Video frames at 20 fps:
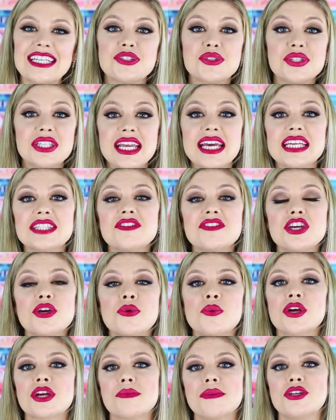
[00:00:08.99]
So today's video,
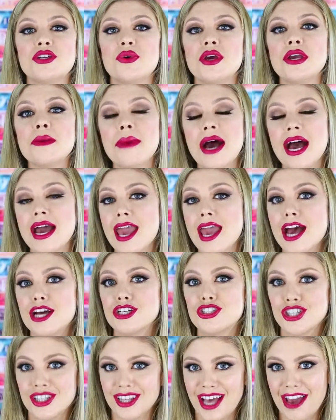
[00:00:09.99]
we're gonna be doing my
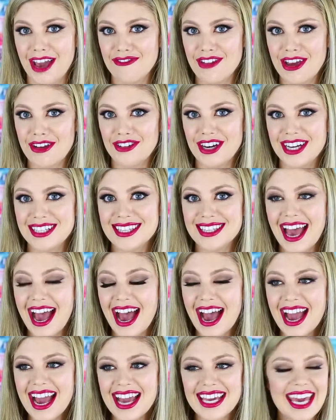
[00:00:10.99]
July favorites.
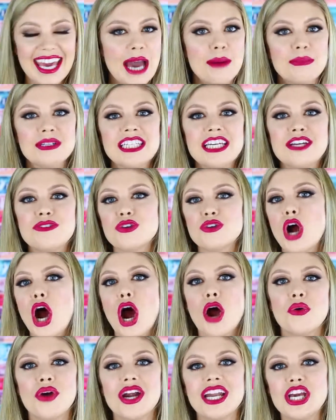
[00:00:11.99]
I can't believe we're
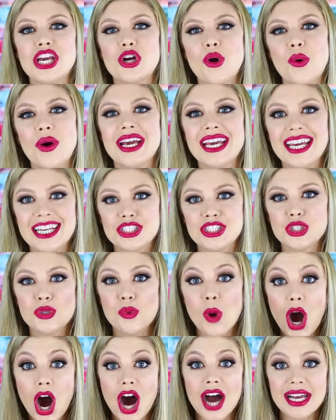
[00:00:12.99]
already going
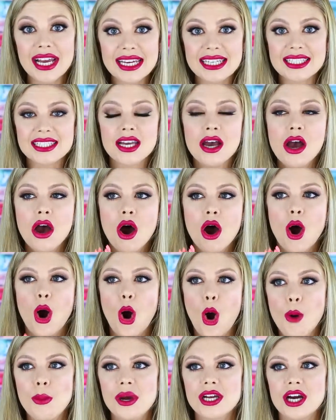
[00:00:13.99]
into August.
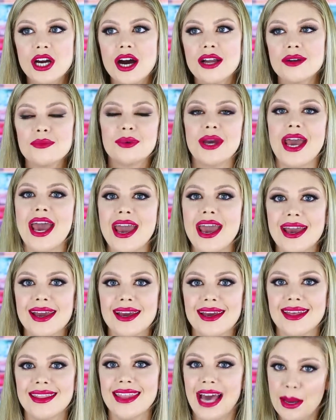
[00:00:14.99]
Oh my God, but
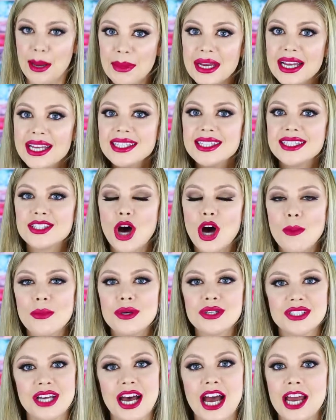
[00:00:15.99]
hey, that means it's
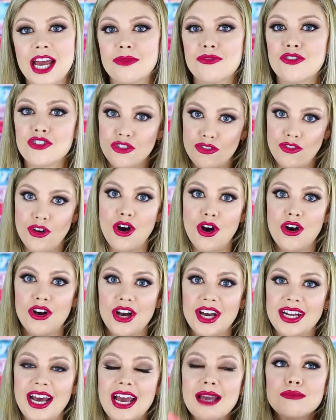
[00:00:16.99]
almost time for the fall
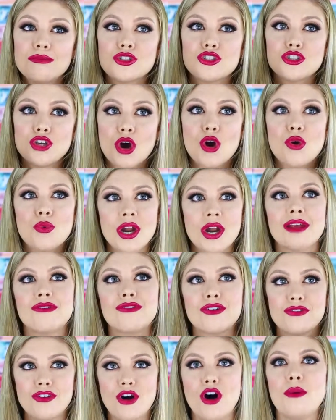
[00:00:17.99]
and I am so ready
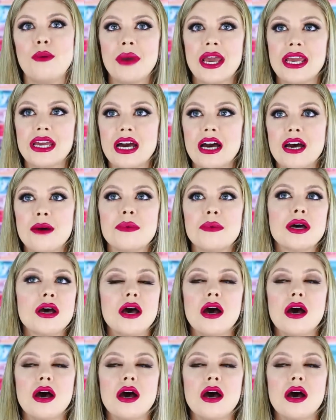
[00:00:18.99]
for fall makeup.